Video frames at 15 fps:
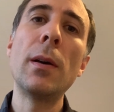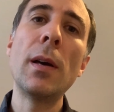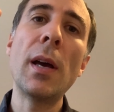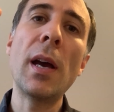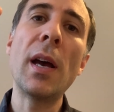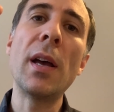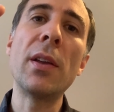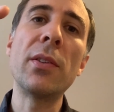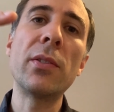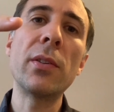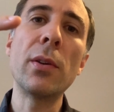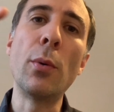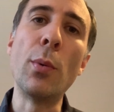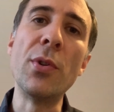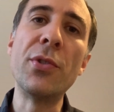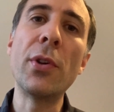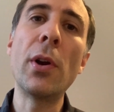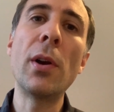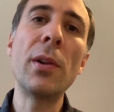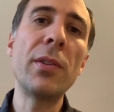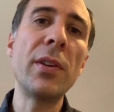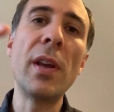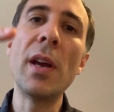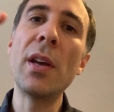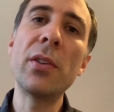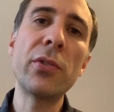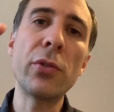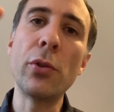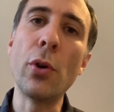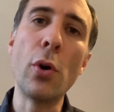has a result,
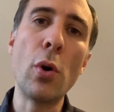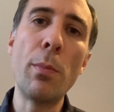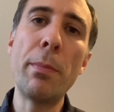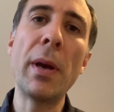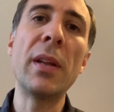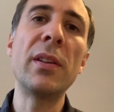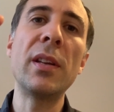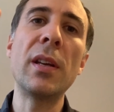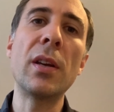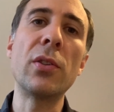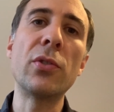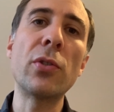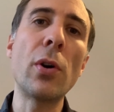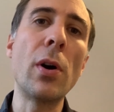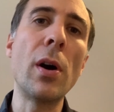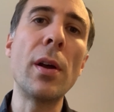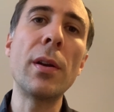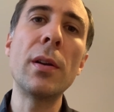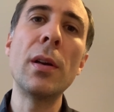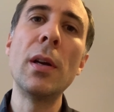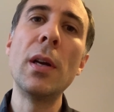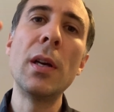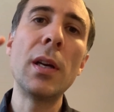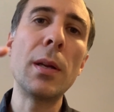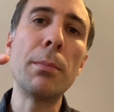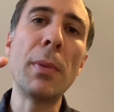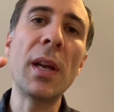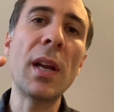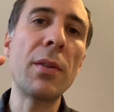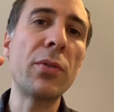yes, no, pending, and so on. It
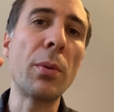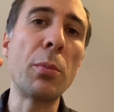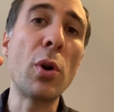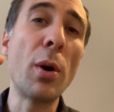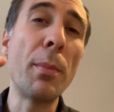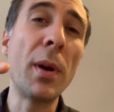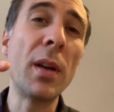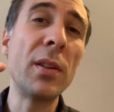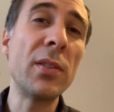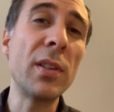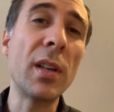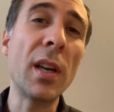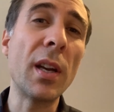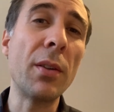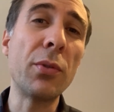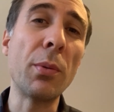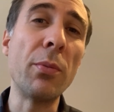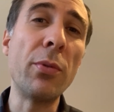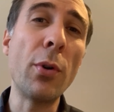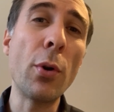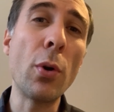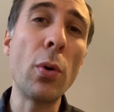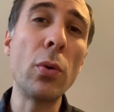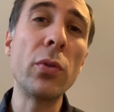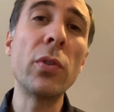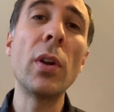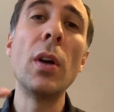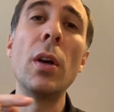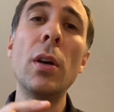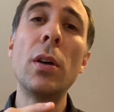might have some comments, it can have some
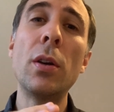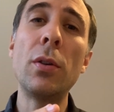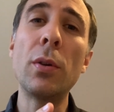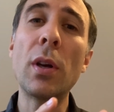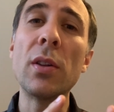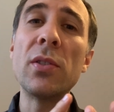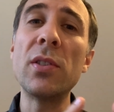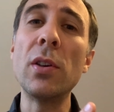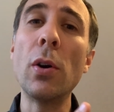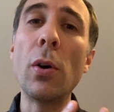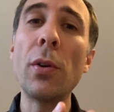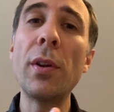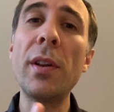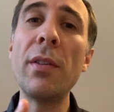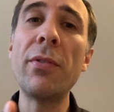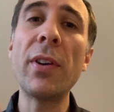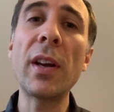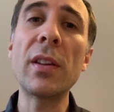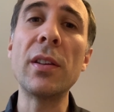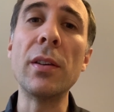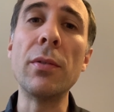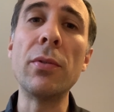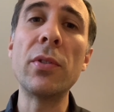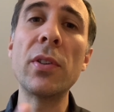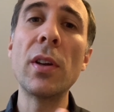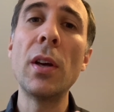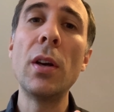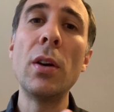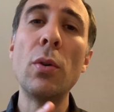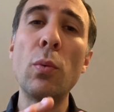photos, and you can see all the defectives
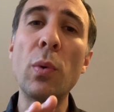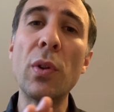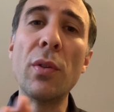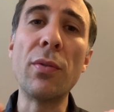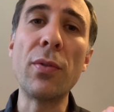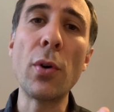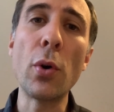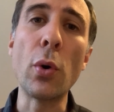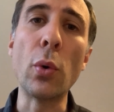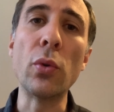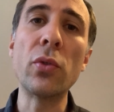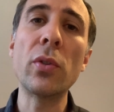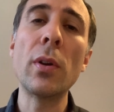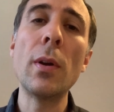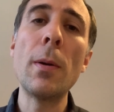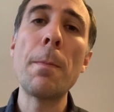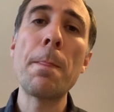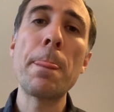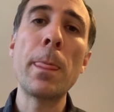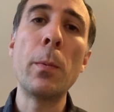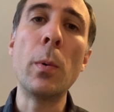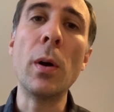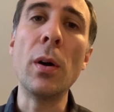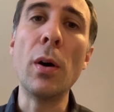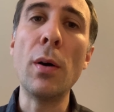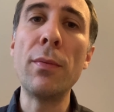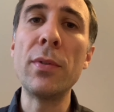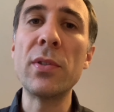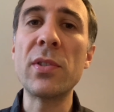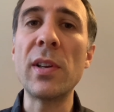with the photos. Well,
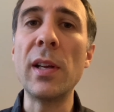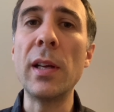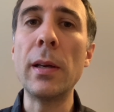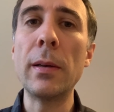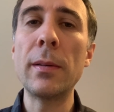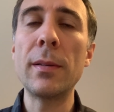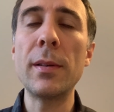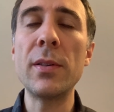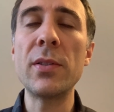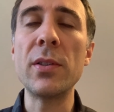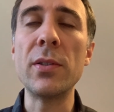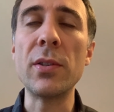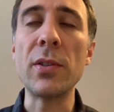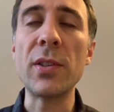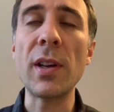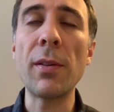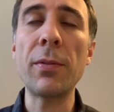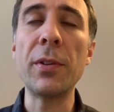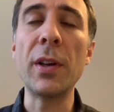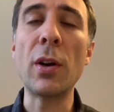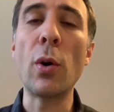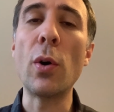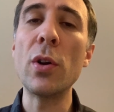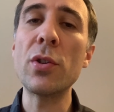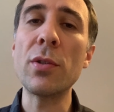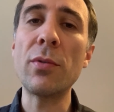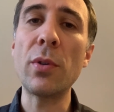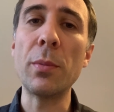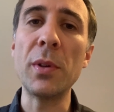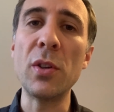obviously, this is a
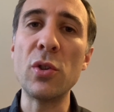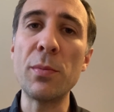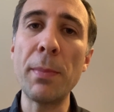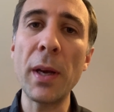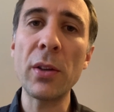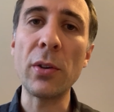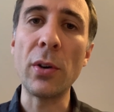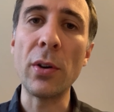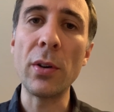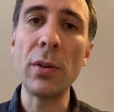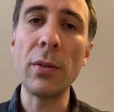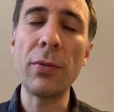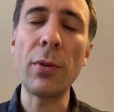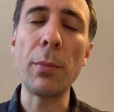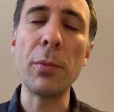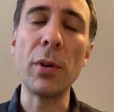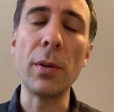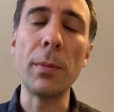self-declaration from the inspector, from